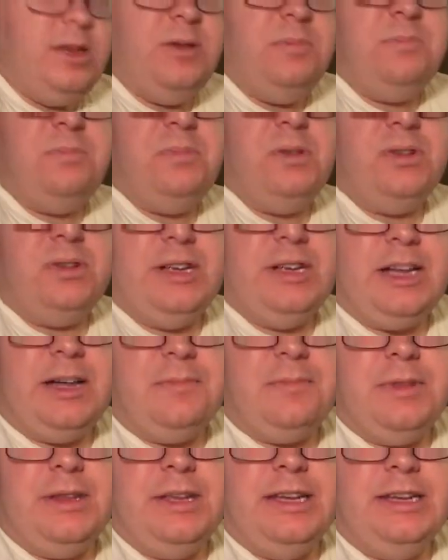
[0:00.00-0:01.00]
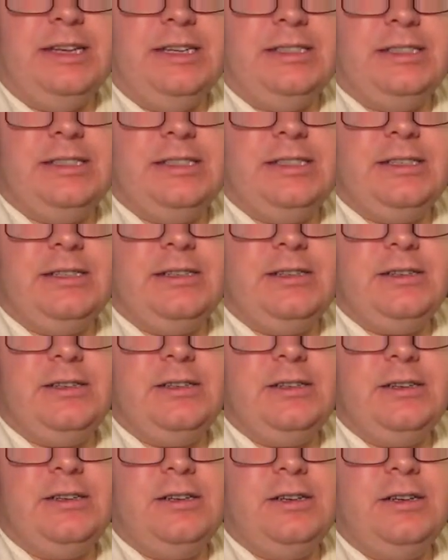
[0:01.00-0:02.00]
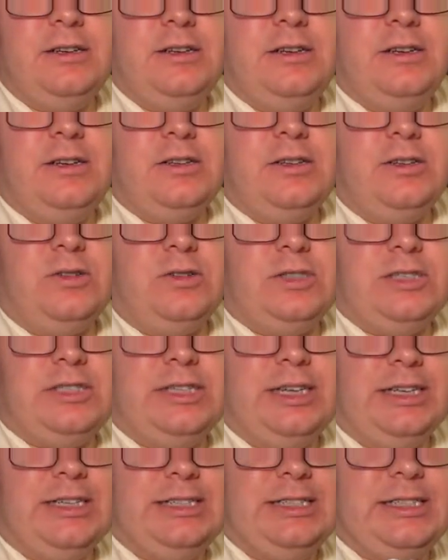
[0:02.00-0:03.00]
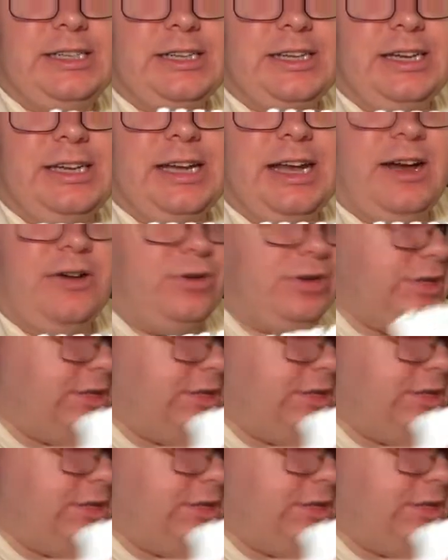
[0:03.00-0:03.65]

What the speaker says: Building up these little studs sticking out